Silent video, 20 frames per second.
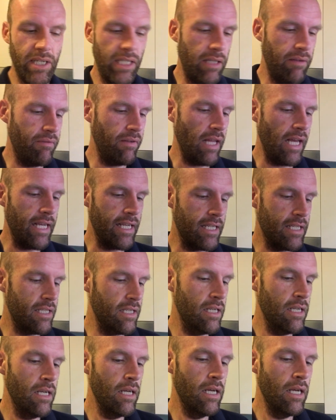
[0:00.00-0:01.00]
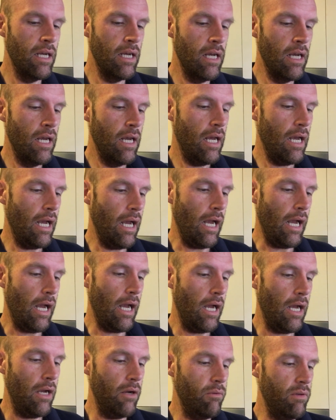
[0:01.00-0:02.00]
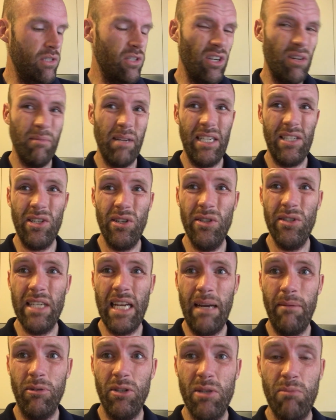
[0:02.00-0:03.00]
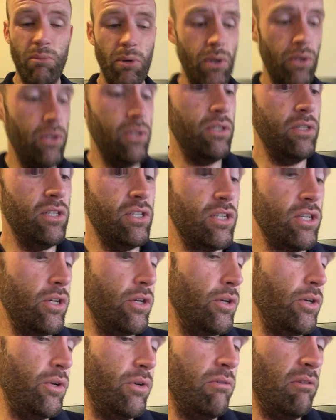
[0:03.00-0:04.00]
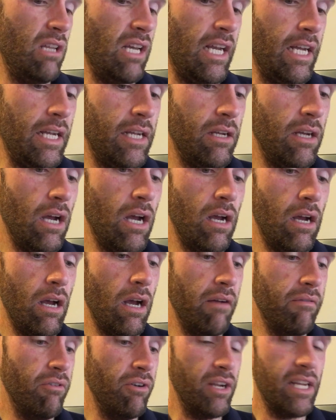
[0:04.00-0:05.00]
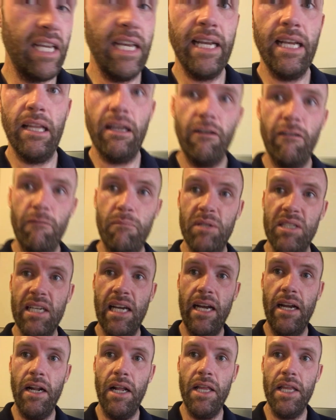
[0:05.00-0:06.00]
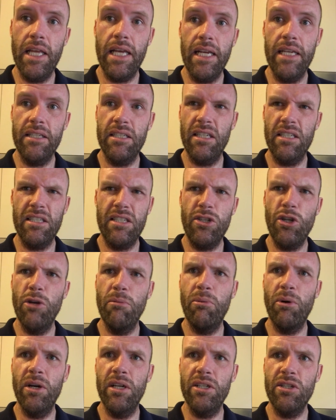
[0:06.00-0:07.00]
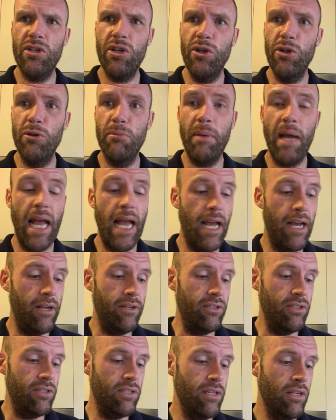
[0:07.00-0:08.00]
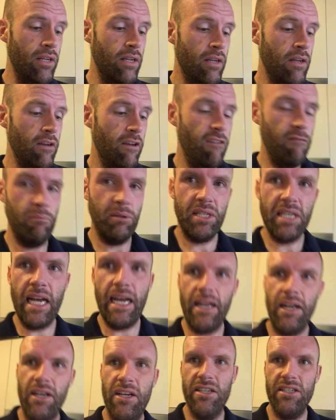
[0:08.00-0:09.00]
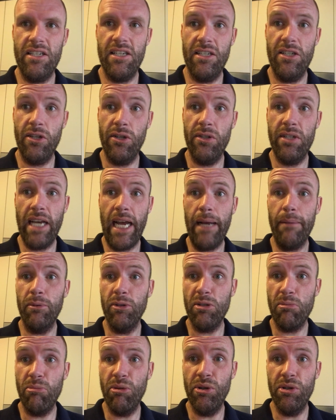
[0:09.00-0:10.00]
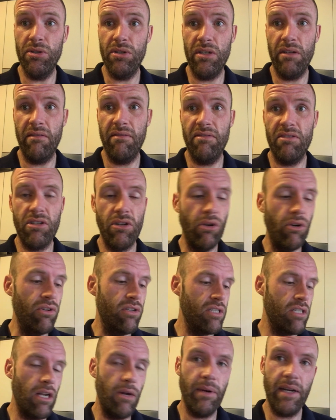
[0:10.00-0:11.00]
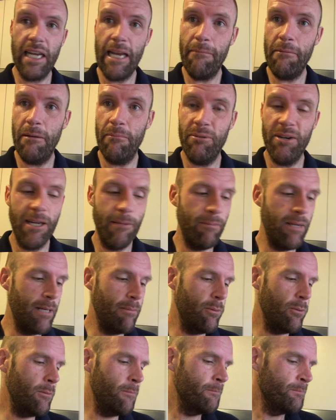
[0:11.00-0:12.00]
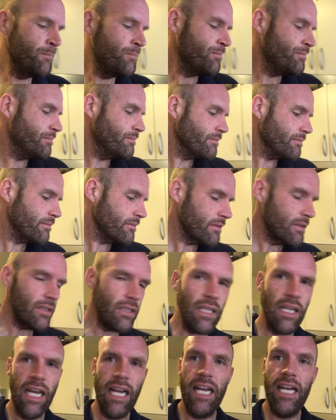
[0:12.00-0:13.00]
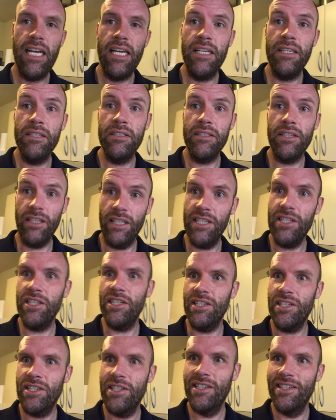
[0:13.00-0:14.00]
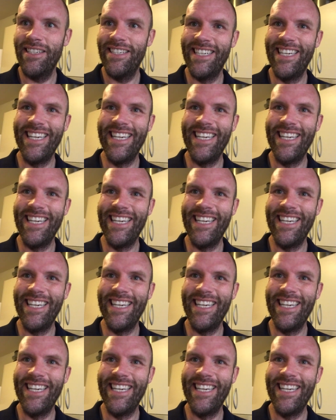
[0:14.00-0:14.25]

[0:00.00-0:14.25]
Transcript: chili flakes. We're talking about 2 tablespoons to like over 1 kilo of potato there. So it's 2.2 pounds of potatoes to 2 tablespoons of sauce. So we're keeping it pretty minimal and delicious.